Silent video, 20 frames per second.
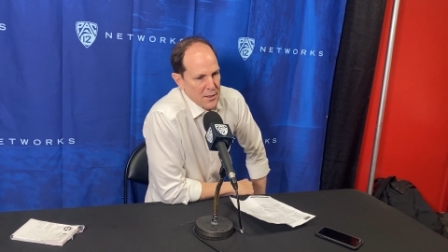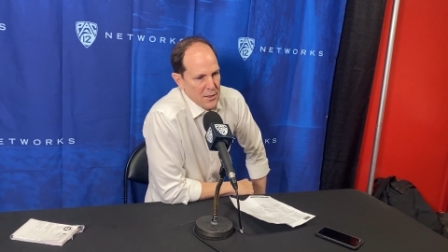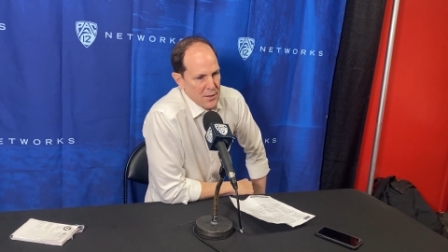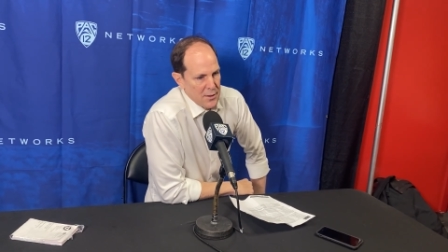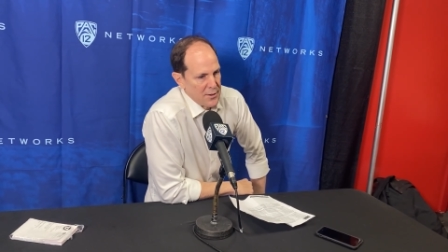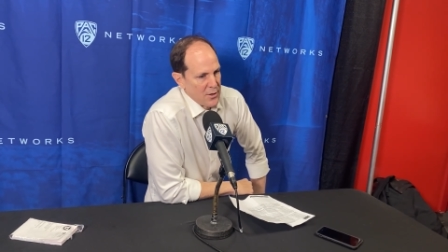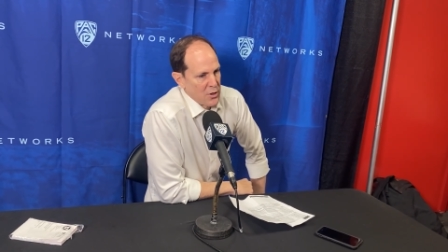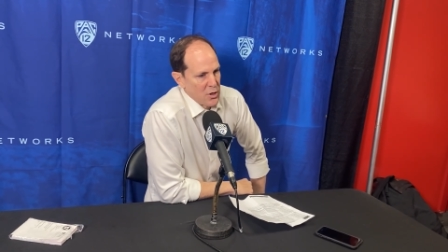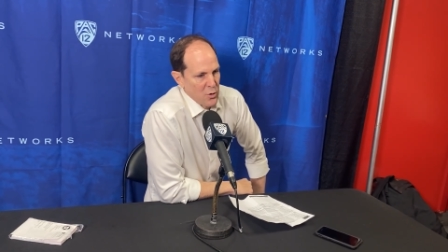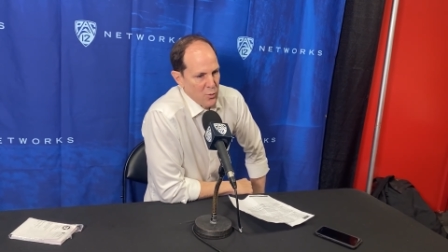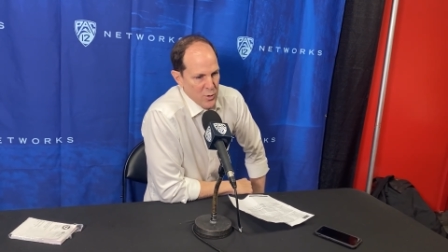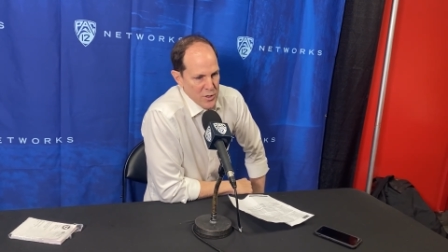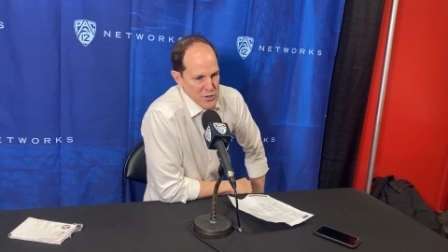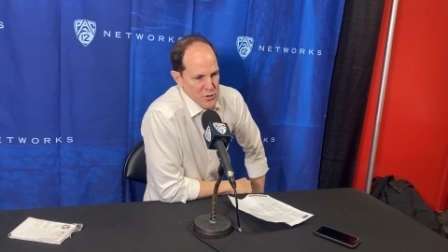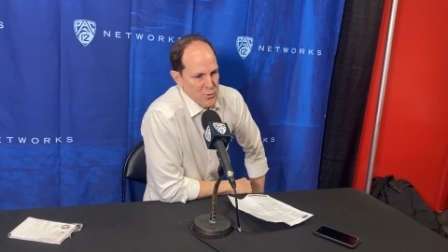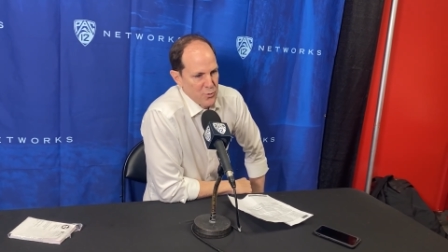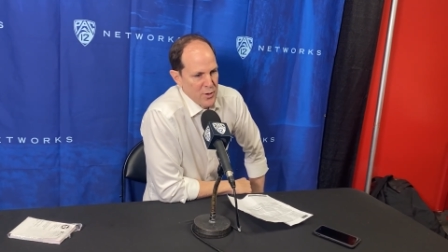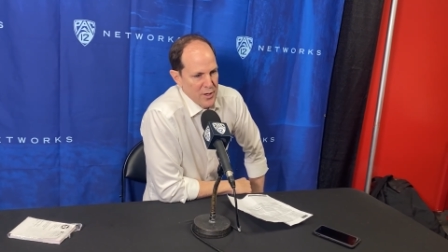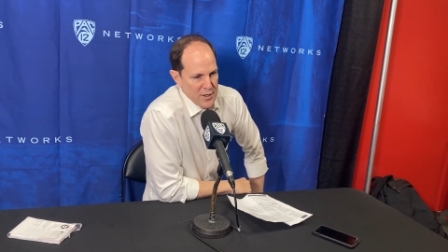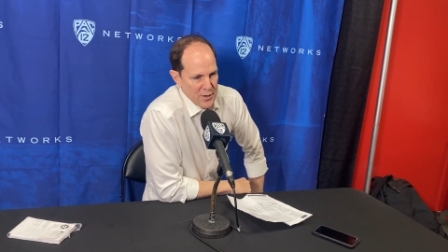you know, you
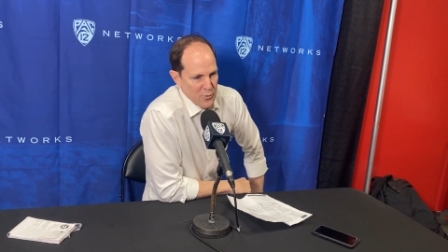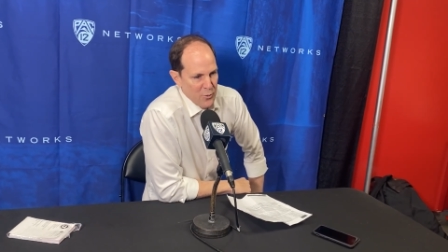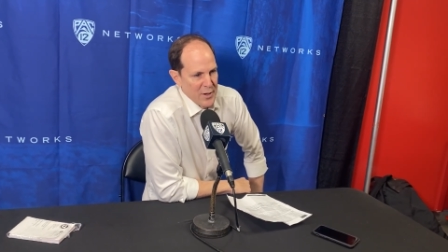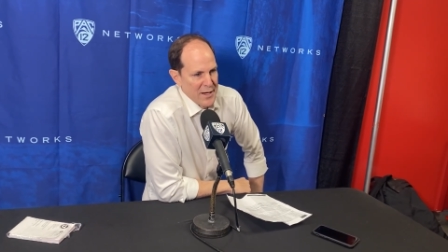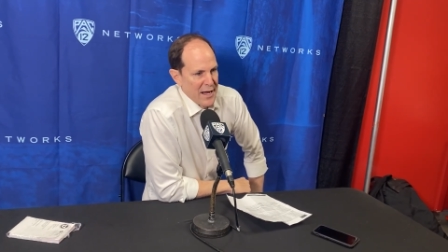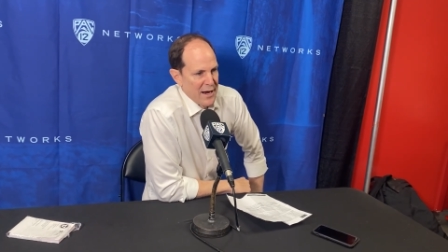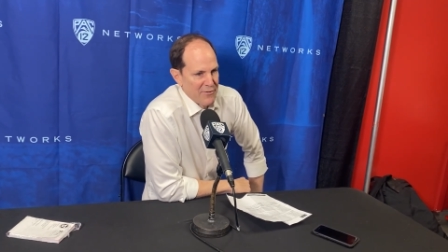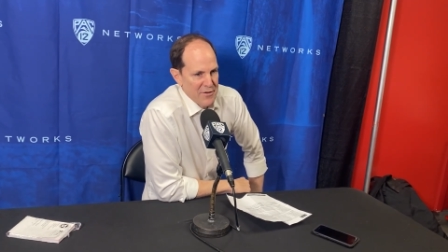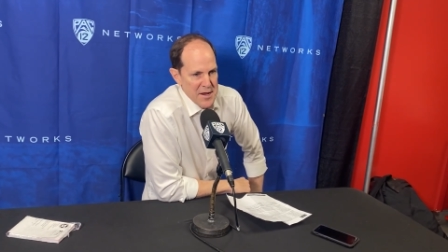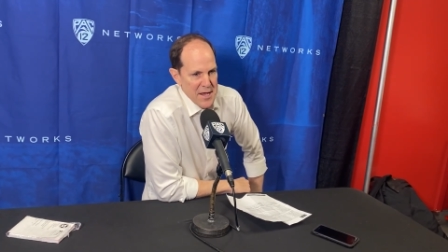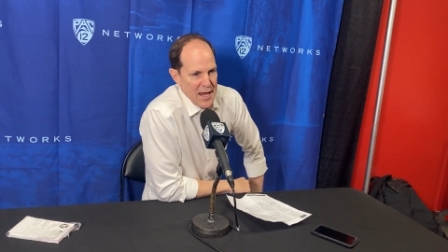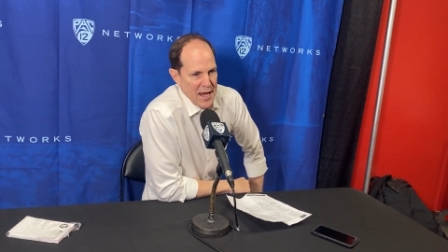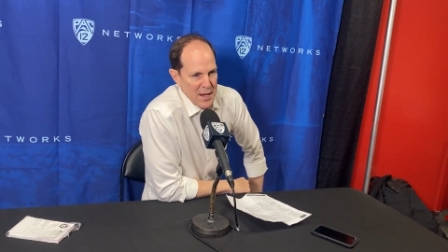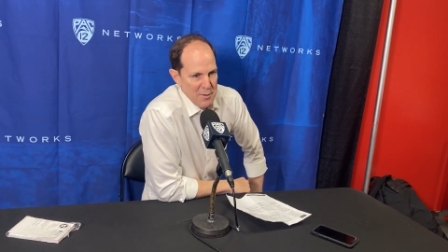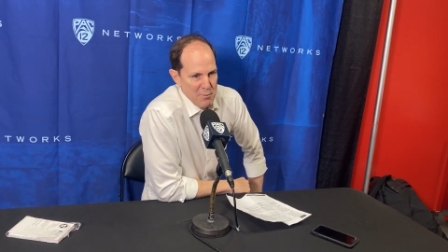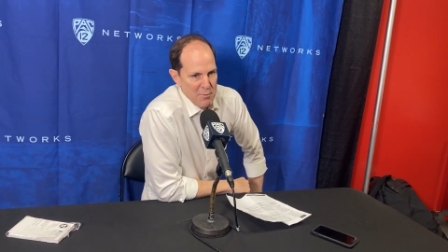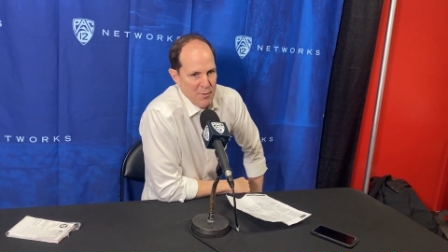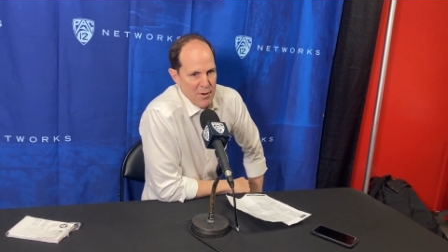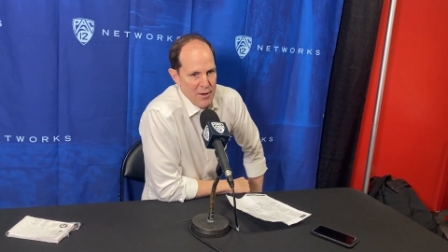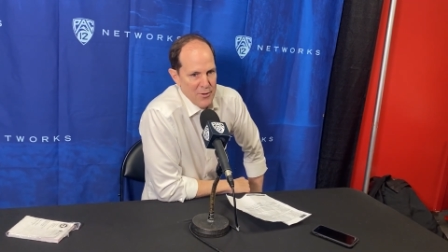wish we could win every
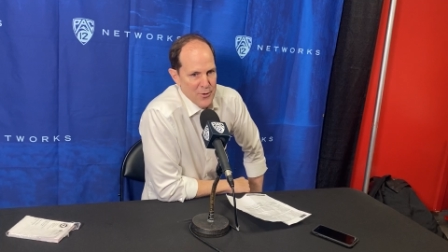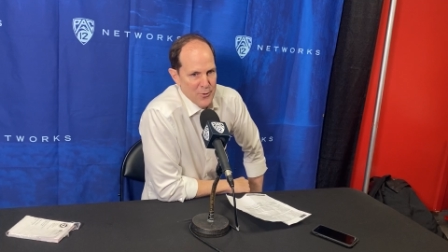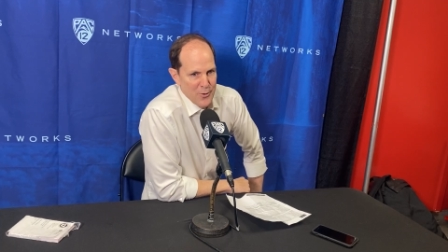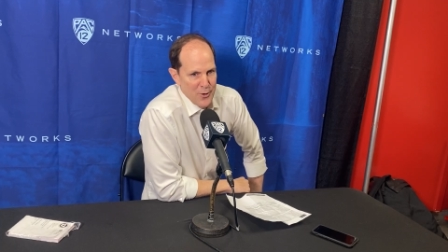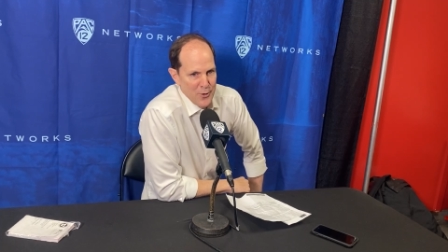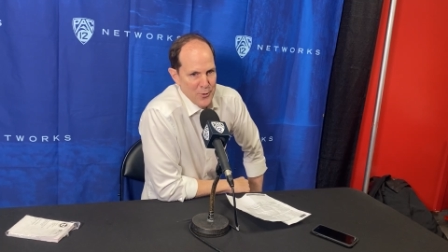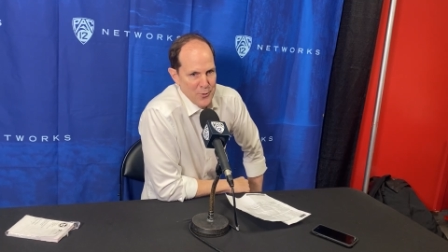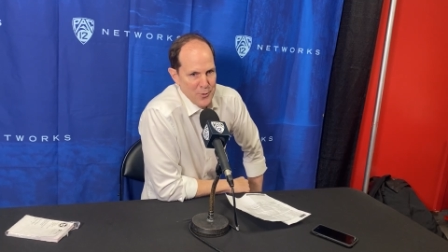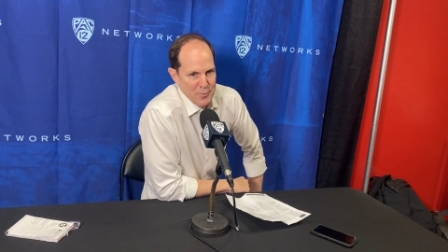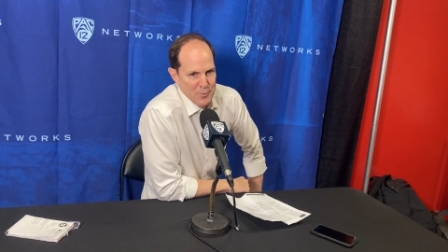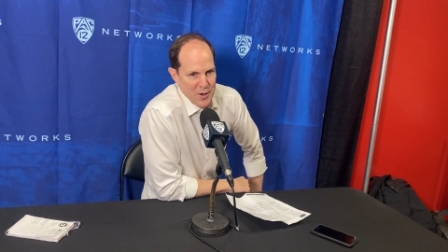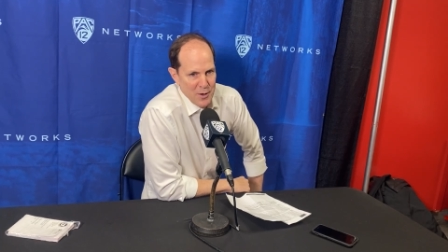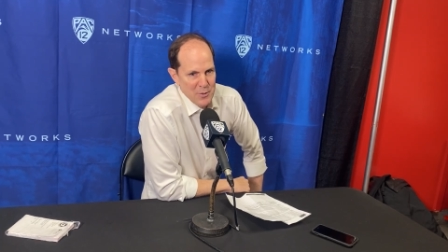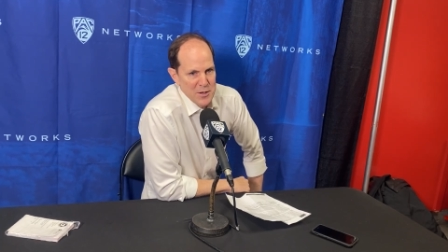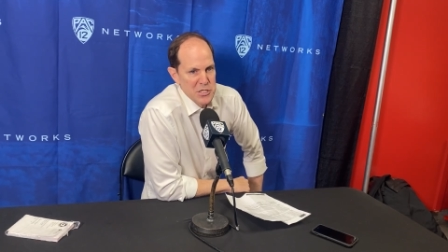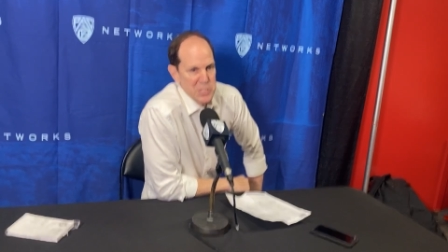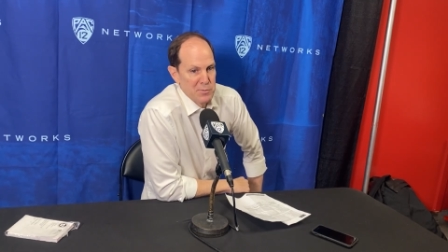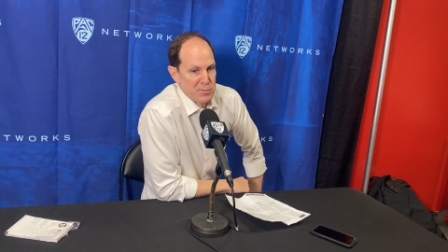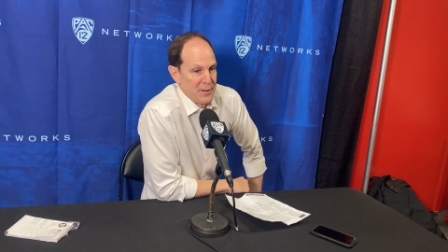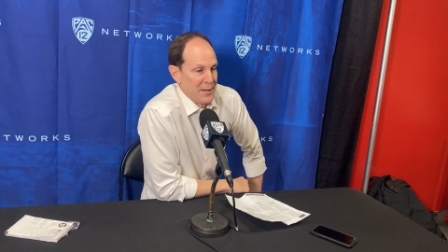game on the road, but we
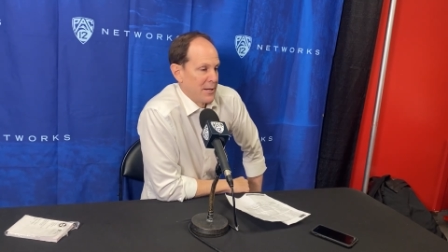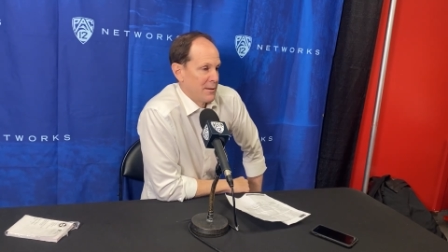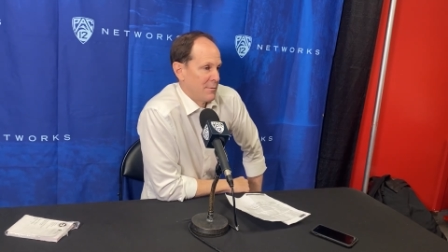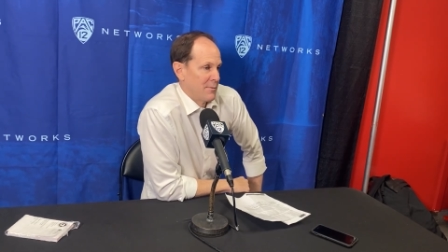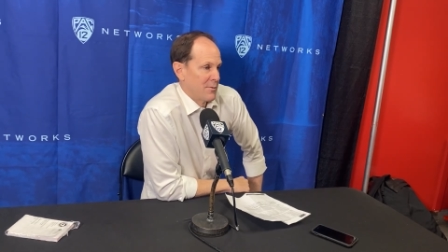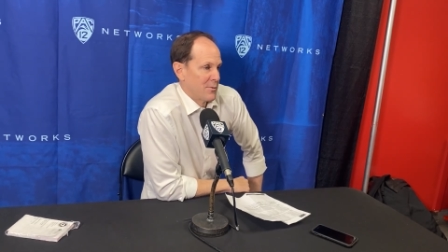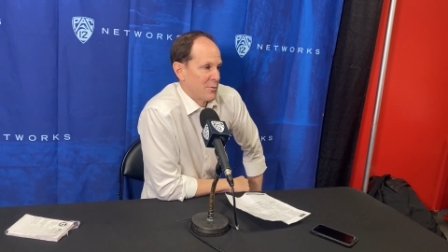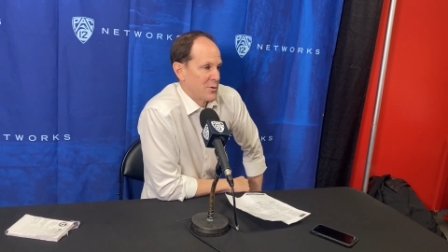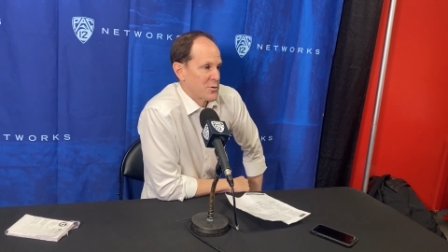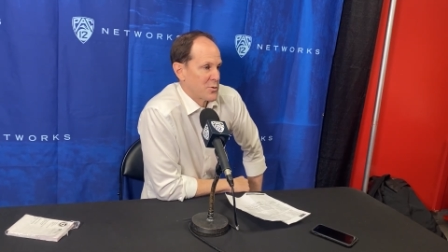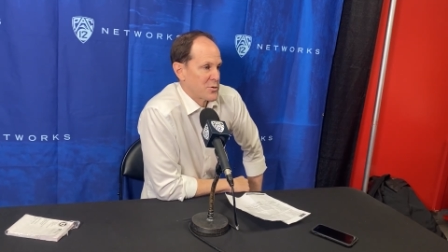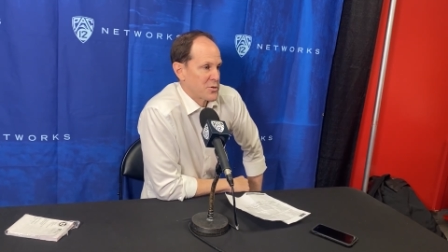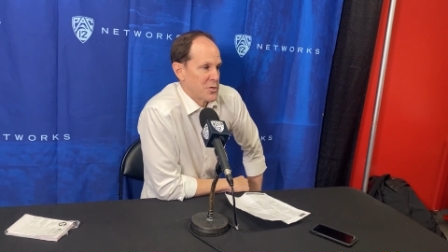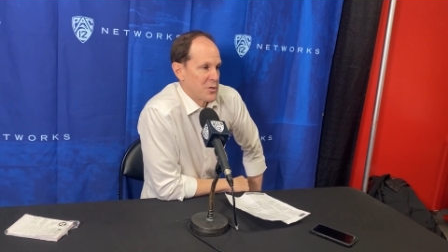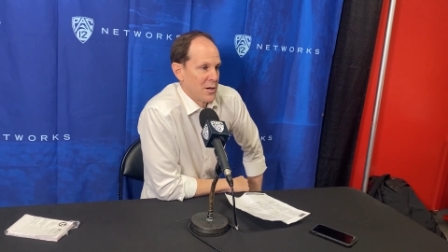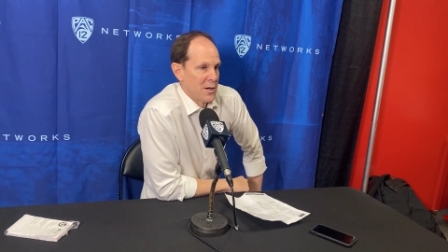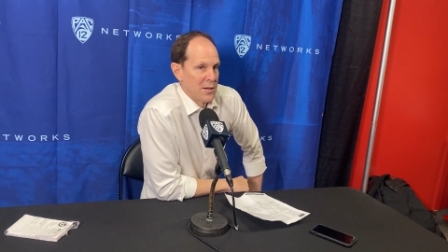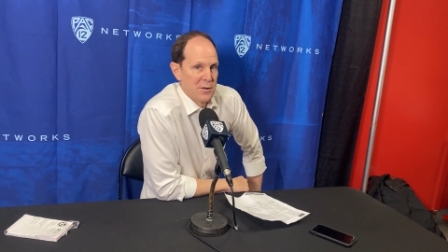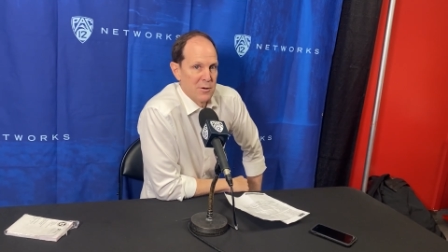split, which was good.